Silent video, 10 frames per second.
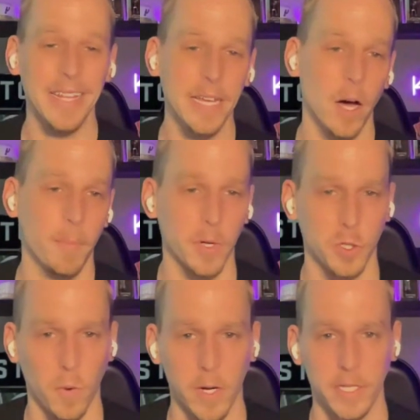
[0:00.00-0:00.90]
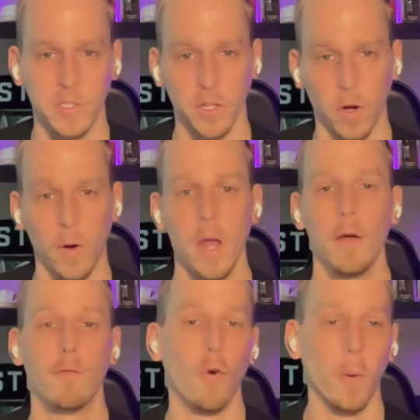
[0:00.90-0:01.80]
upper twenties. So
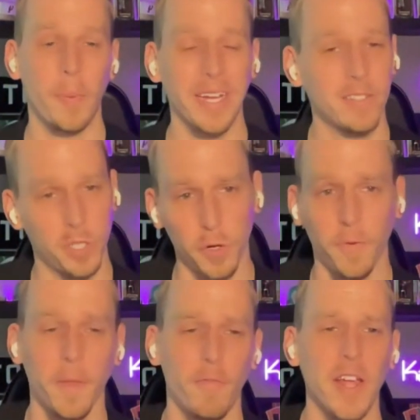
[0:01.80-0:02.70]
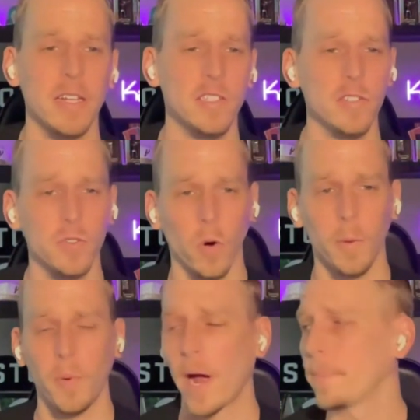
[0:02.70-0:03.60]
four picks, two from the fantasy score
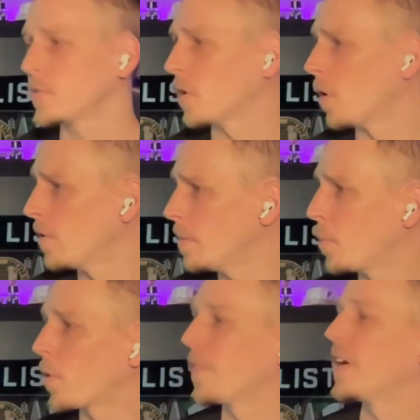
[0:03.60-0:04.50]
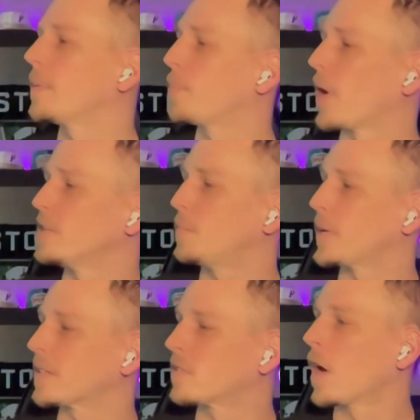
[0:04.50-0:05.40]
props on the board there at Prize
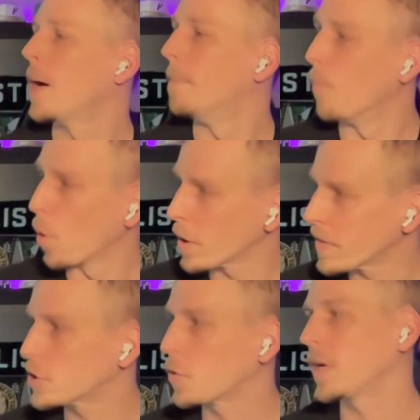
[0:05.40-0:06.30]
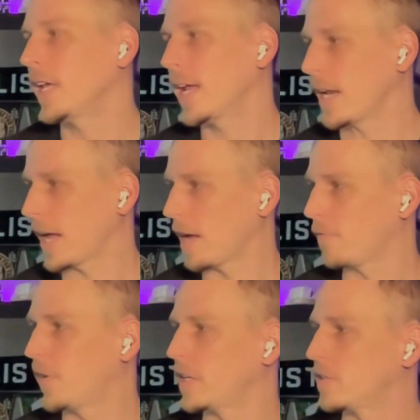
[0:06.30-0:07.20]
Picks. More than twenty-eight and a half
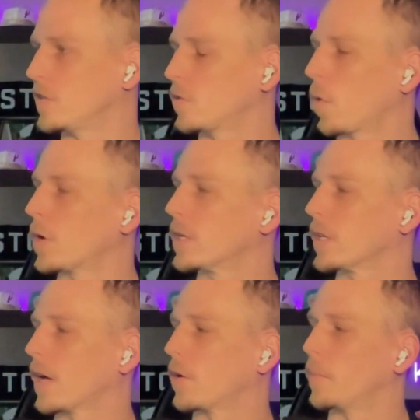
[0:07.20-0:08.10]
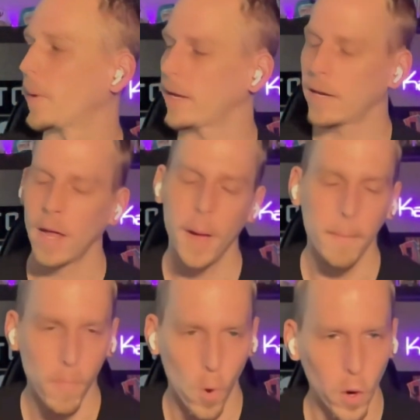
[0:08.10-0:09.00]
fantasy score on Delano Banton,
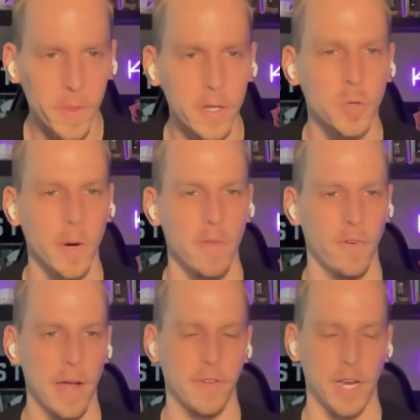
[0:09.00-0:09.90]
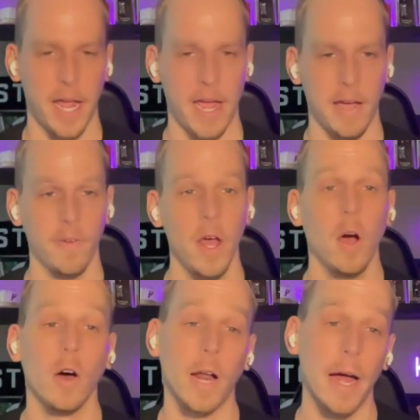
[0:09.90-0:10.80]
more than twenty-five and a half
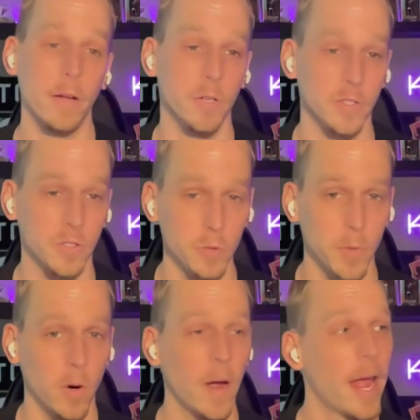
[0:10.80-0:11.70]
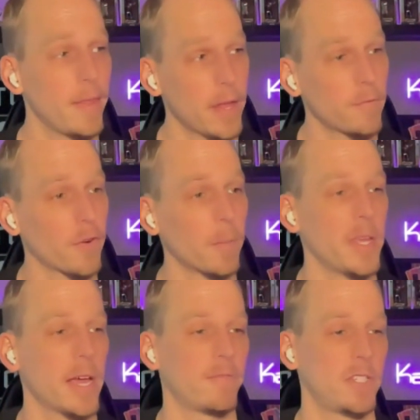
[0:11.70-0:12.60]
on Ayo Dosumu. And then from the
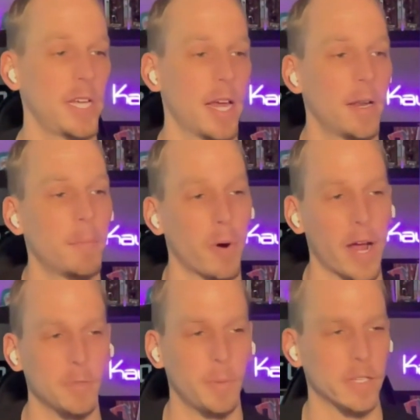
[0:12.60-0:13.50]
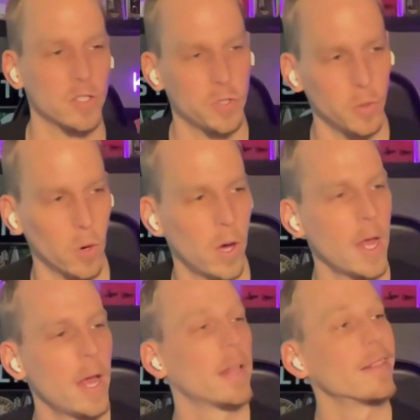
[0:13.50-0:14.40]
F T N Prize Picks tool,
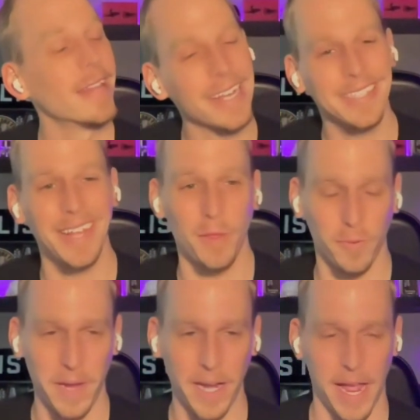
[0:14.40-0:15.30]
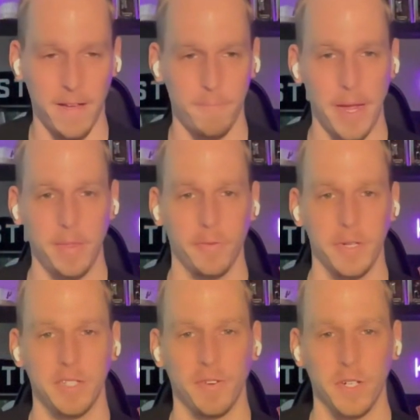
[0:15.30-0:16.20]
less than three and a half made threes
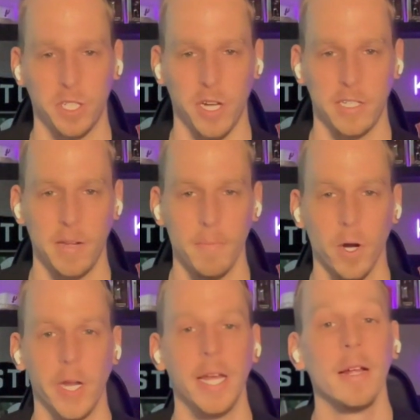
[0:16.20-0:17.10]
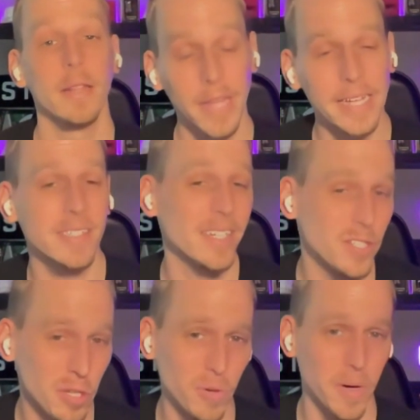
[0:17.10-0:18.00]
for DeJounte Murray, less than
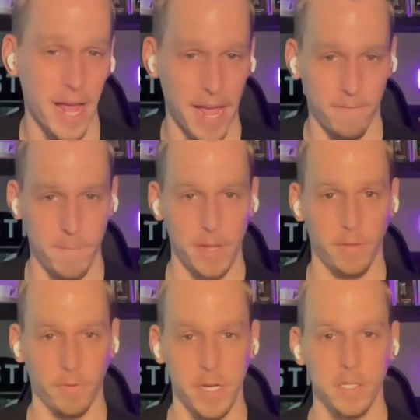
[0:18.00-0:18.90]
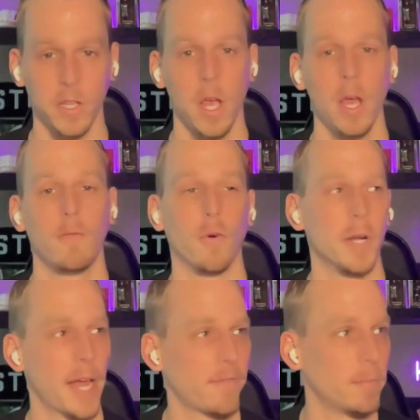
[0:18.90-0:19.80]
two and a half made threes for
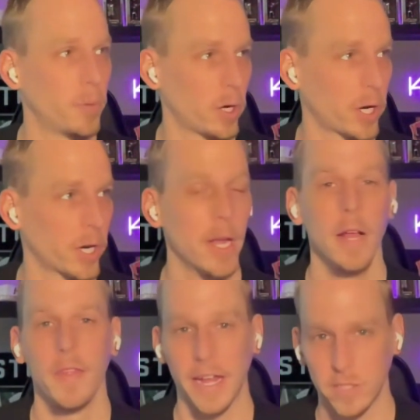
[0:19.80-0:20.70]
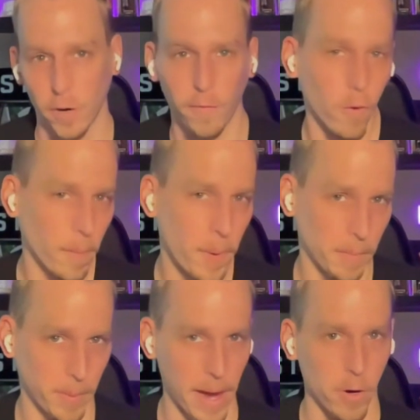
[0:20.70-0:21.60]
Devin Booker. That's our four pick
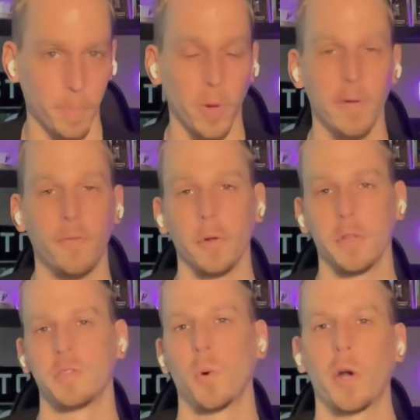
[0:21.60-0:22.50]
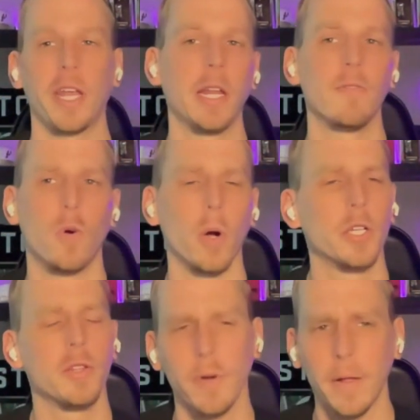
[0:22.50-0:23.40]
power play for this morning. And of course,
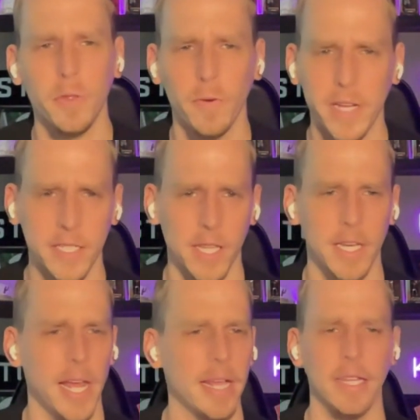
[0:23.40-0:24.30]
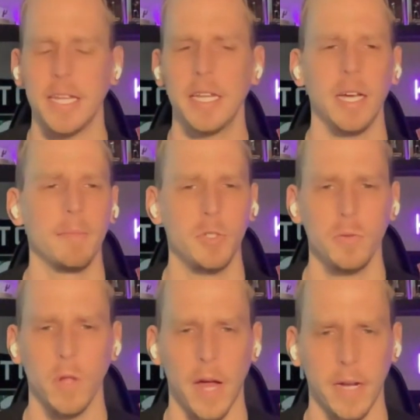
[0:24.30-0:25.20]
throughout the rest of the day leading up to
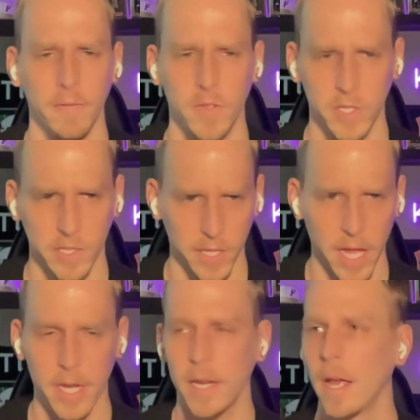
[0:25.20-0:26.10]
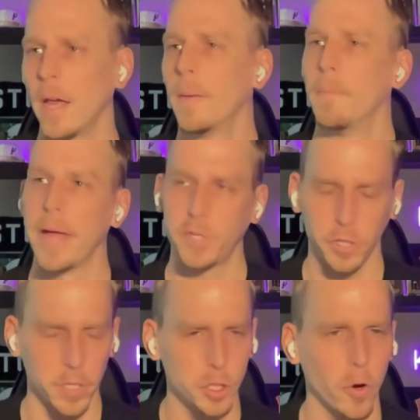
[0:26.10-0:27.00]
lock of this slate, make sure
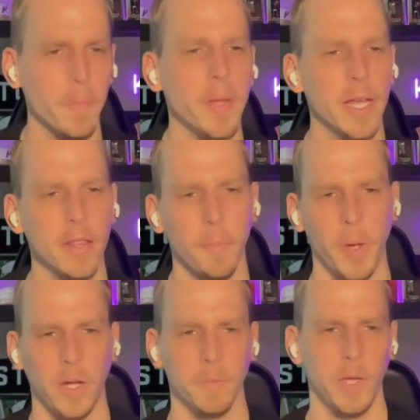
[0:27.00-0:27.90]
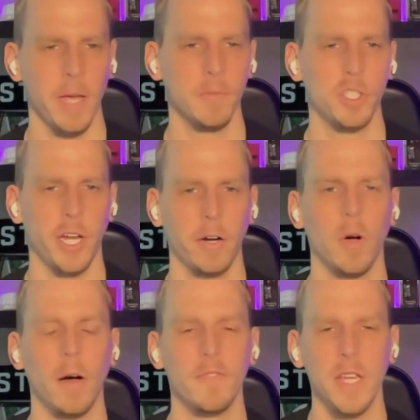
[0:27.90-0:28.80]
to join me in the Pick'em Games channel
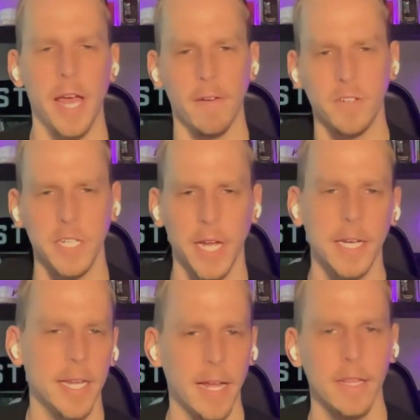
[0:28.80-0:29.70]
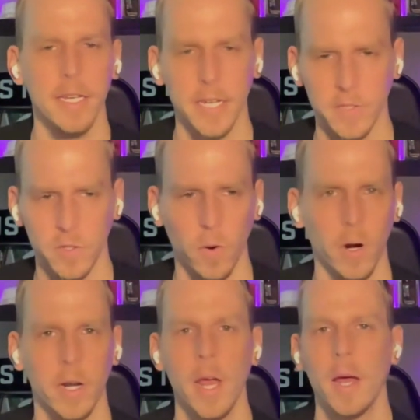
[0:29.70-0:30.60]
of the F T N Daily Discord.